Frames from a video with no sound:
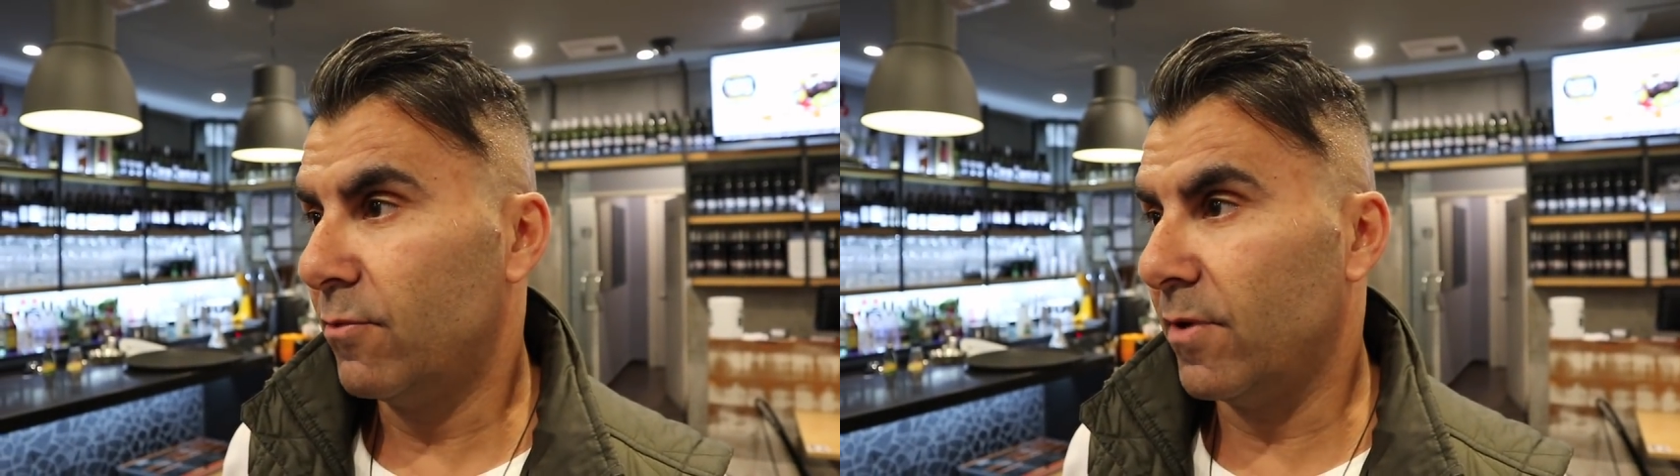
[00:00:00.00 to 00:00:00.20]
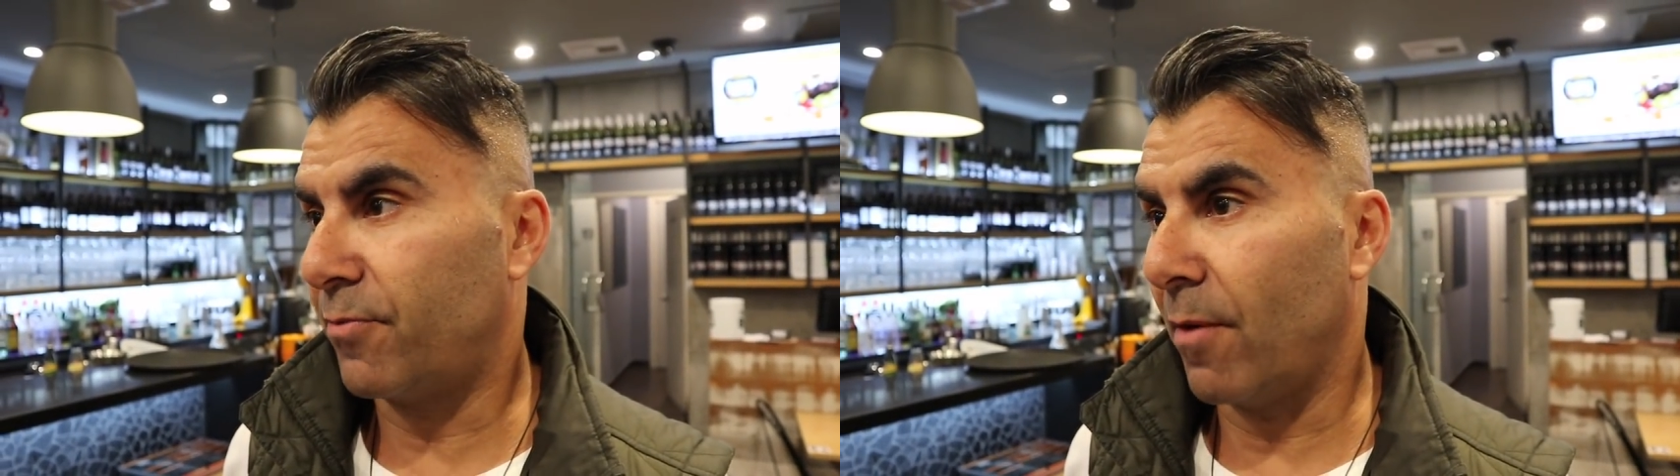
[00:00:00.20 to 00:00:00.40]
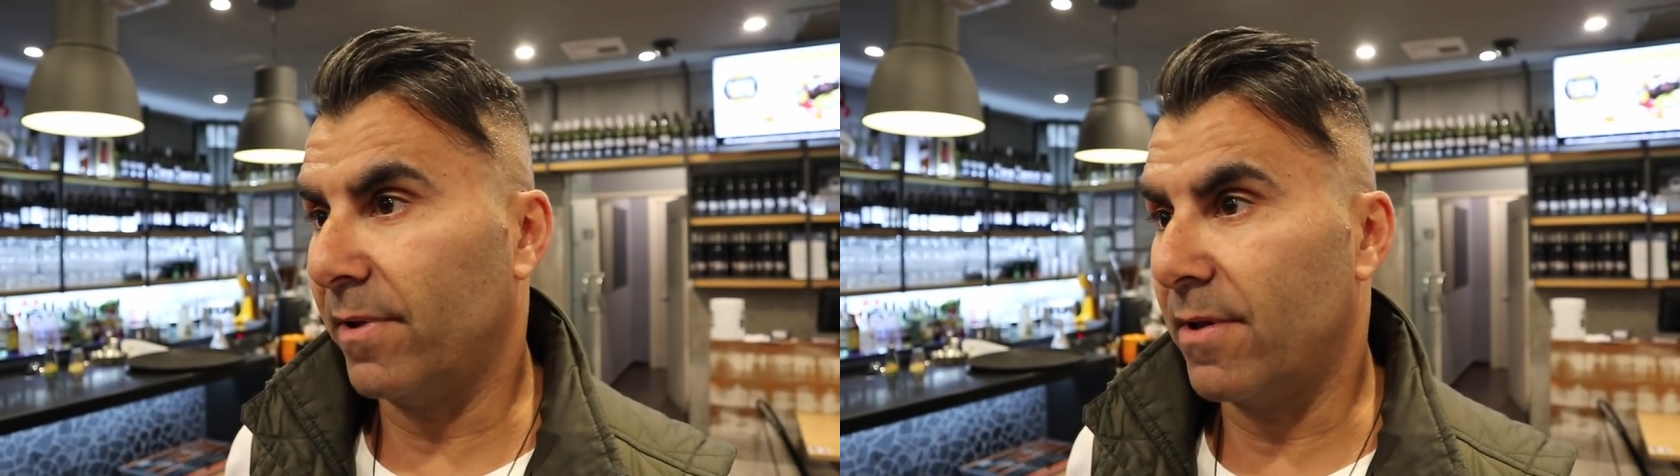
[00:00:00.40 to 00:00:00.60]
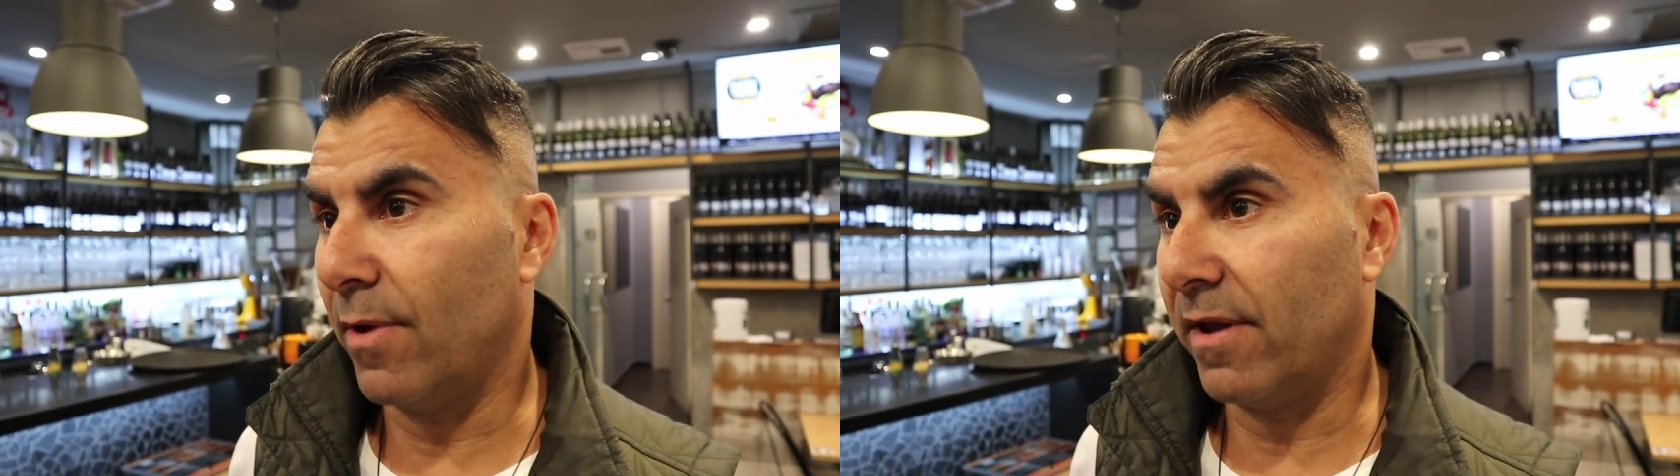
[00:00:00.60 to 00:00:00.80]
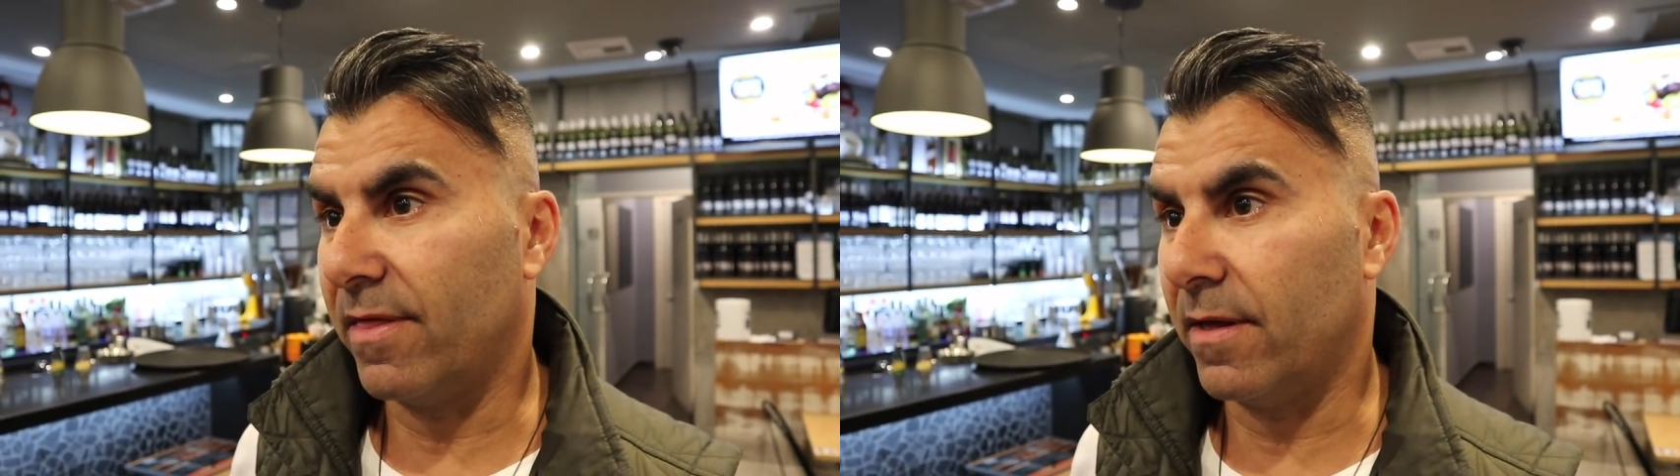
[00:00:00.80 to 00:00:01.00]
We're probably
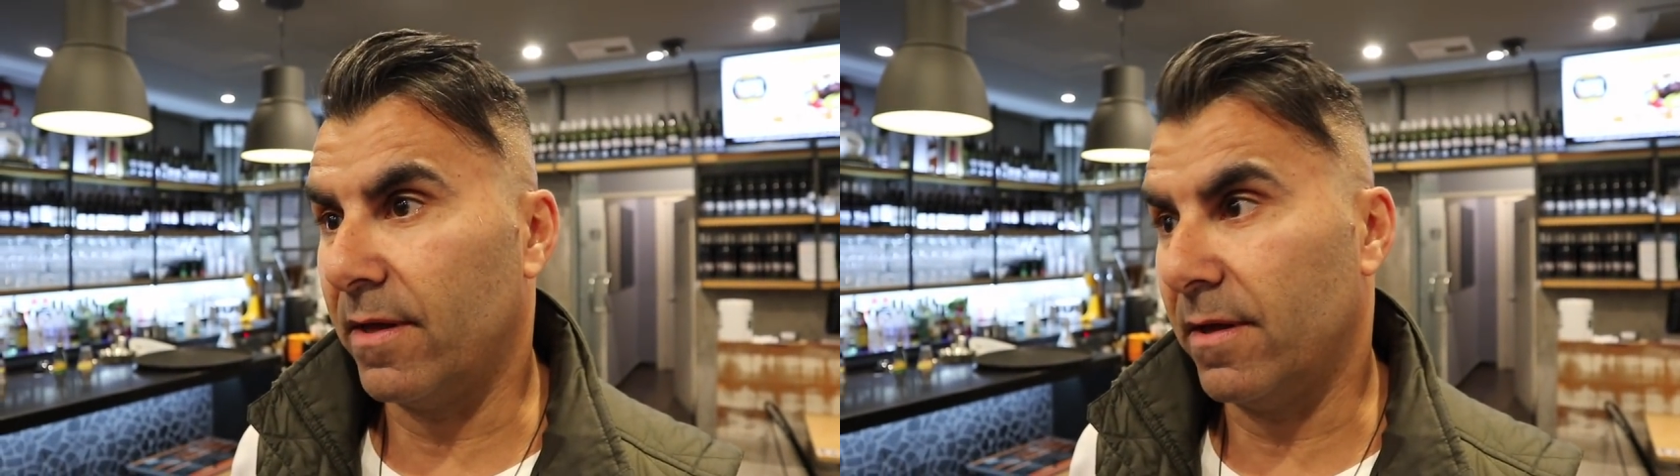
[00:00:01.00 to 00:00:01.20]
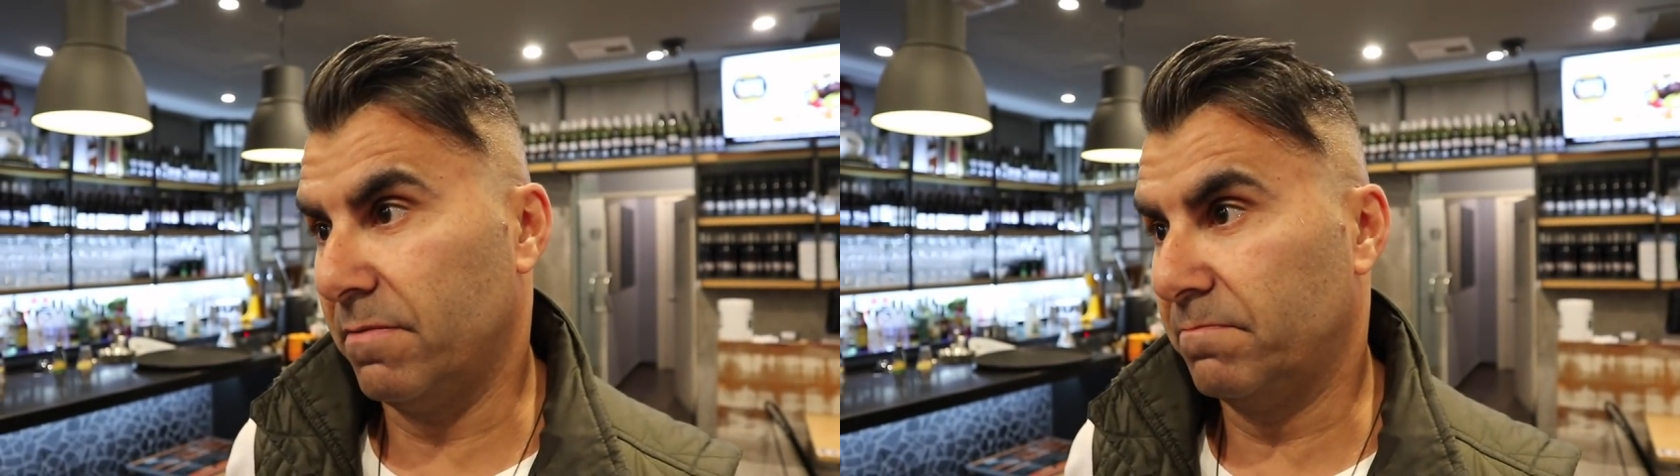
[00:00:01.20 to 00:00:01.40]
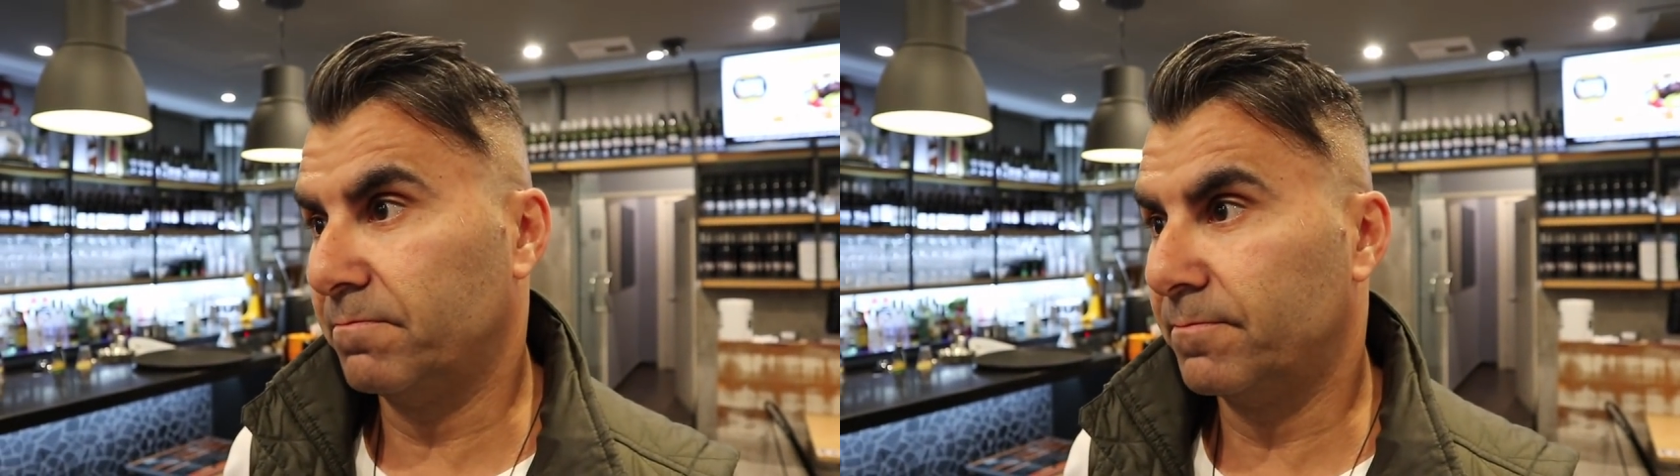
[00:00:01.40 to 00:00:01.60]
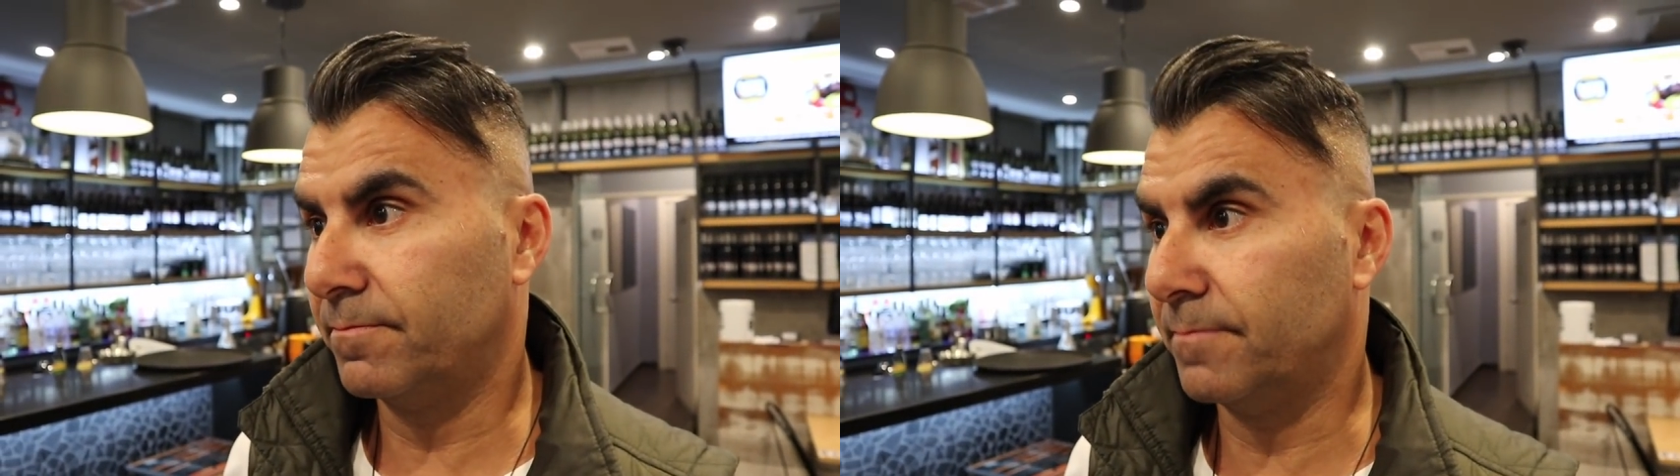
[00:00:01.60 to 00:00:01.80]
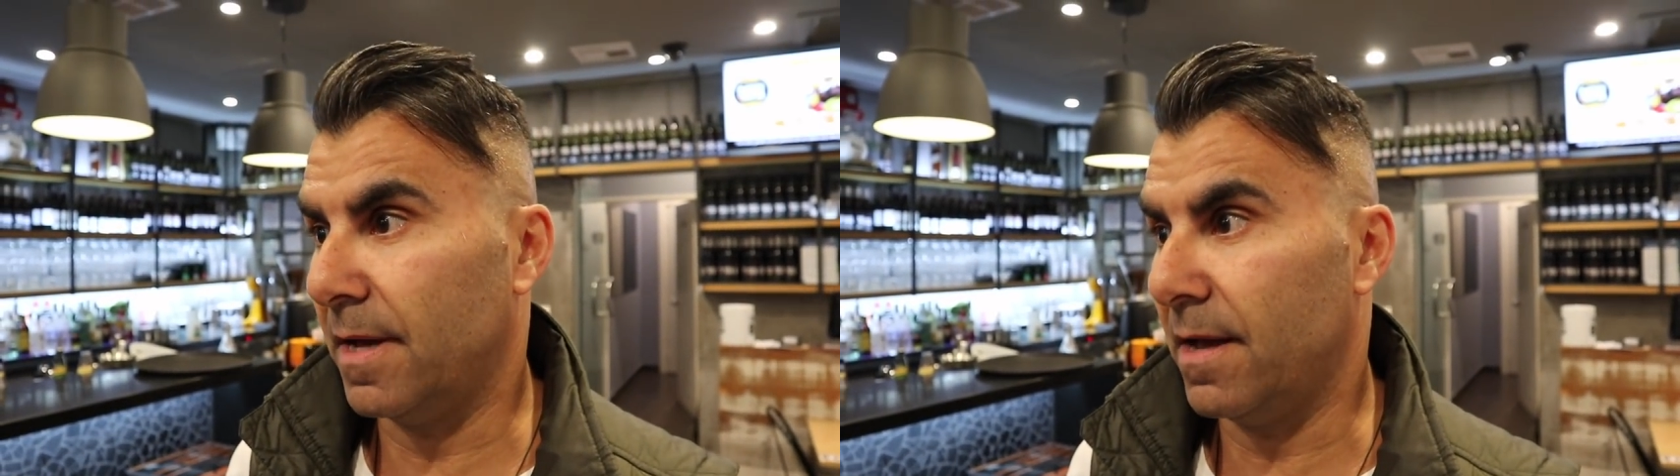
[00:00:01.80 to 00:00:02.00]
one of the
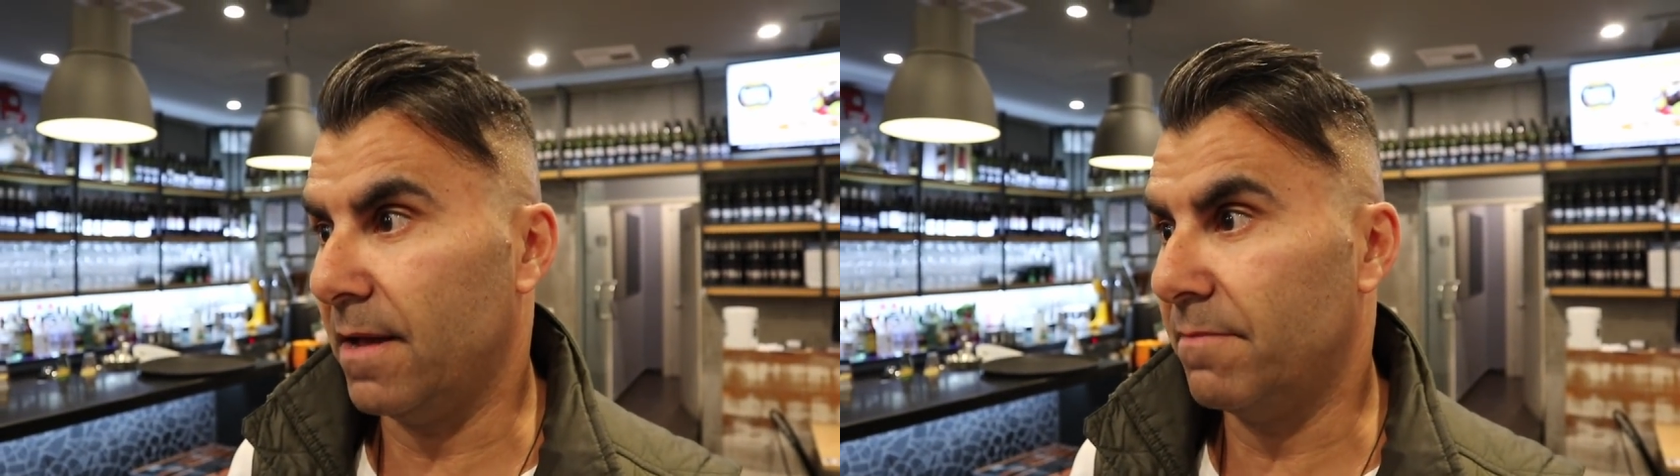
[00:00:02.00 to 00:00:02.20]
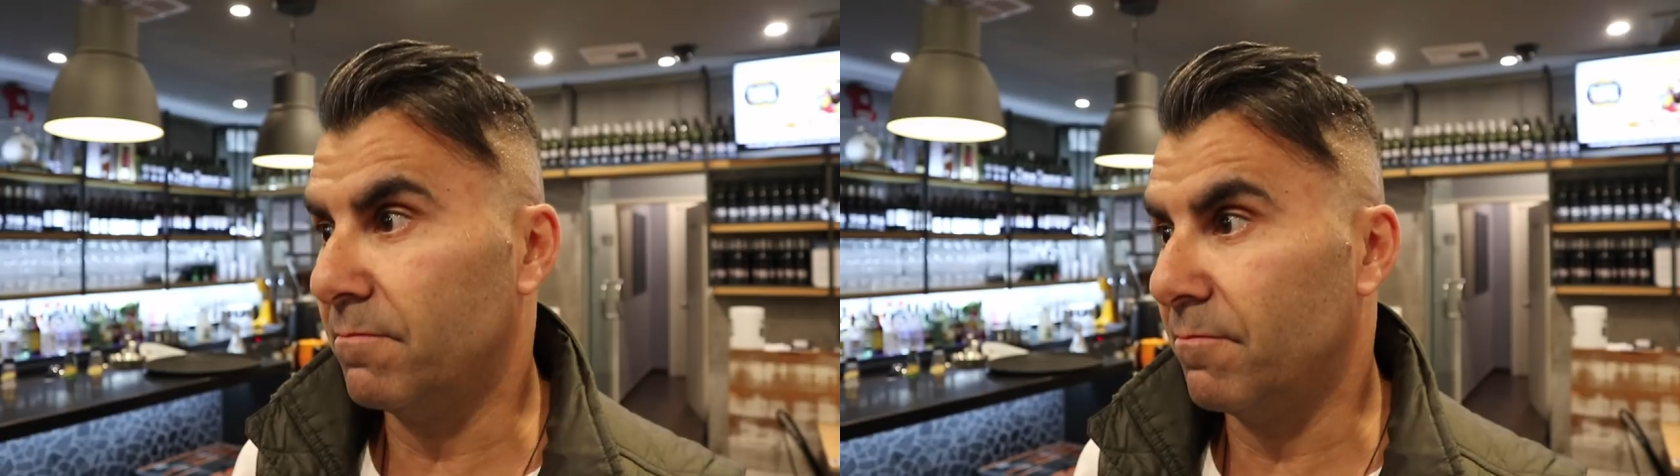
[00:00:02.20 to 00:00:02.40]
uh,